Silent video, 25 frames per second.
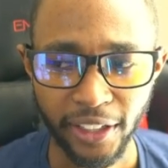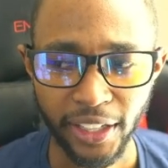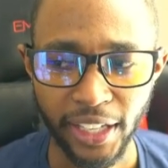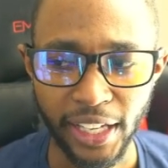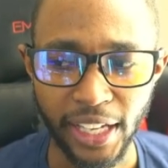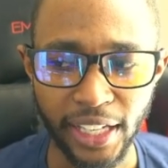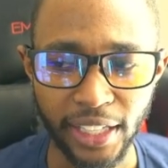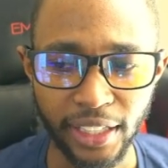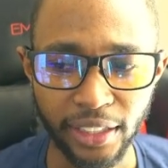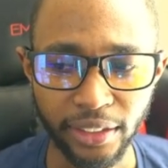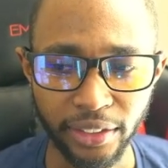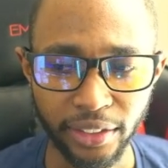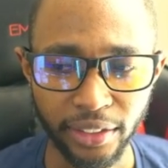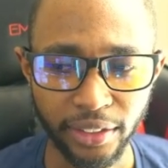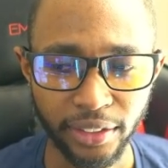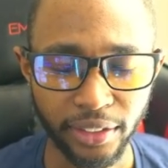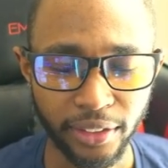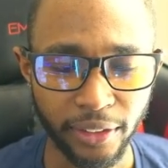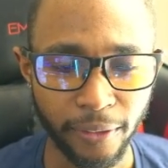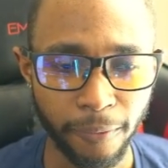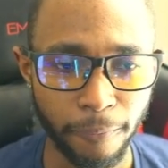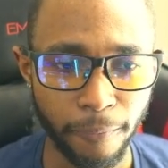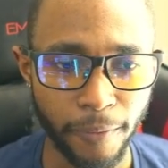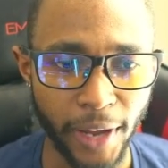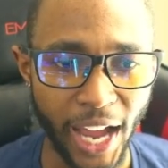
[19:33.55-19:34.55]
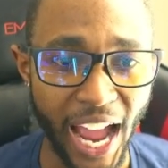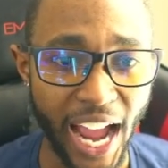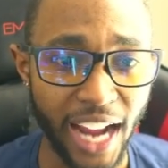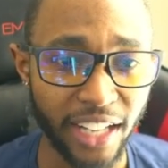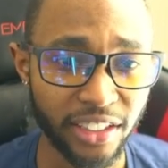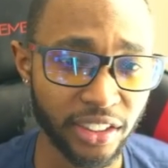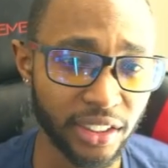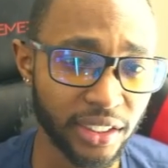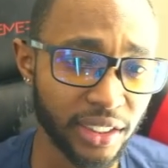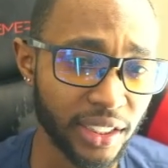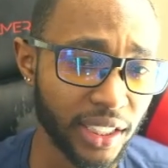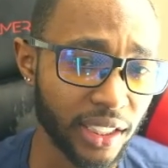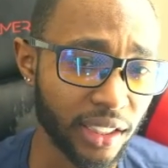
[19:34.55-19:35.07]
And I
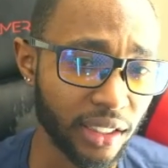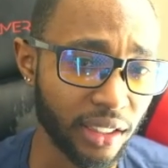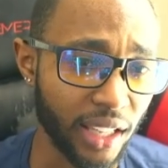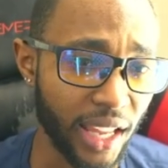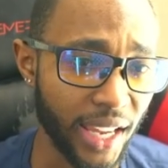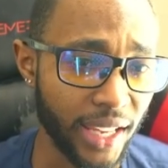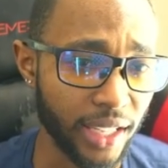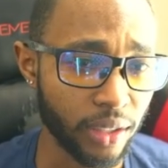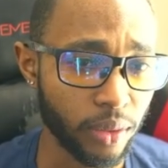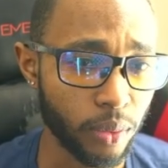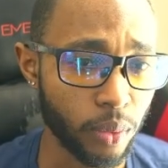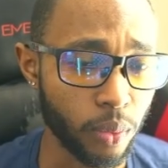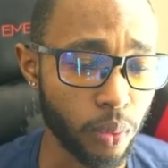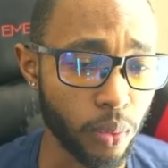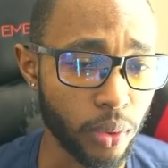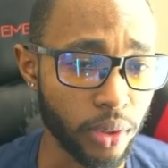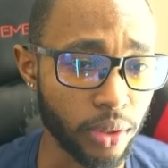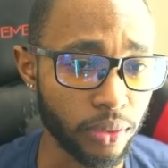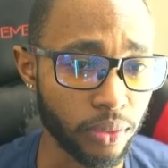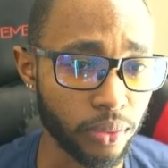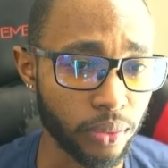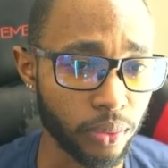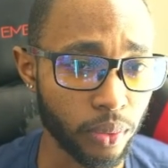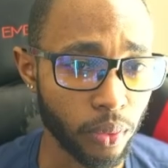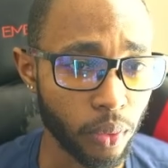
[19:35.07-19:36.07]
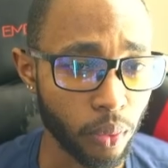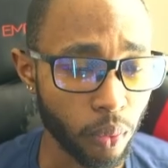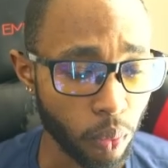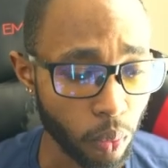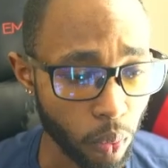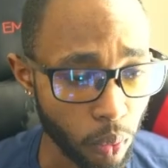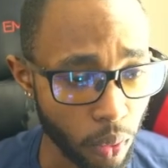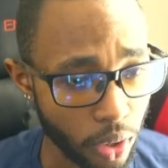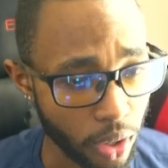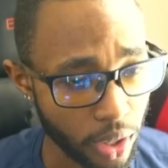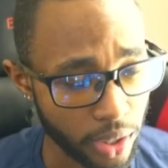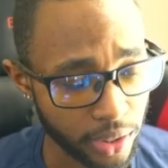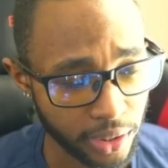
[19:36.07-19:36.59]
actually think Light would have
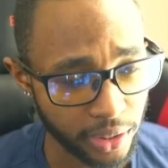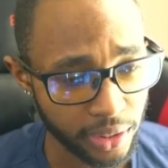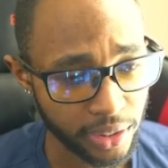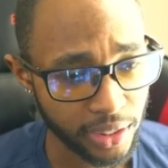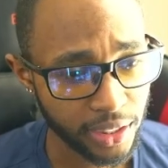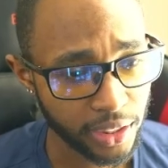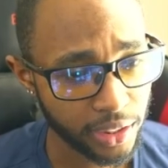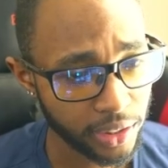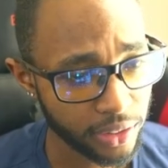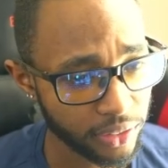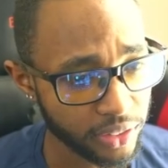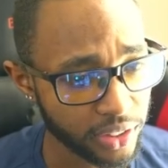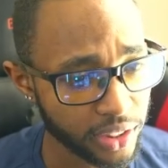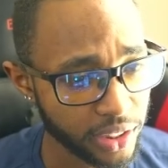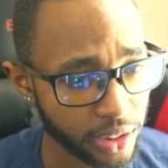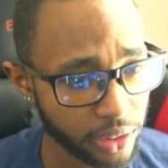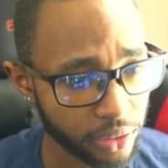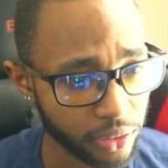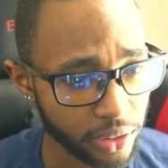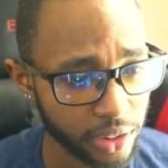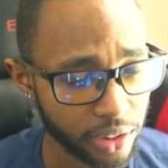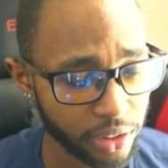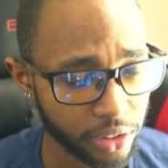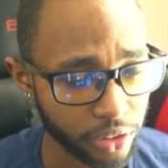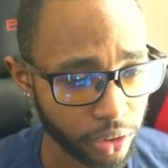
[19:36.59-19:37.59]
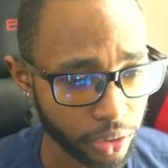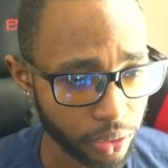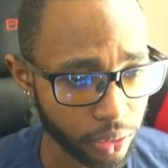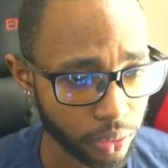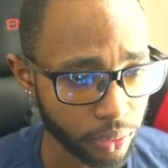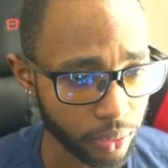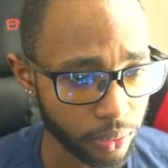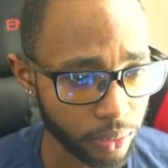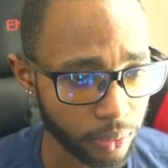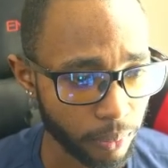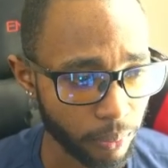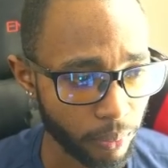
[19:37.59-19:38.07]
won in the end of the series too,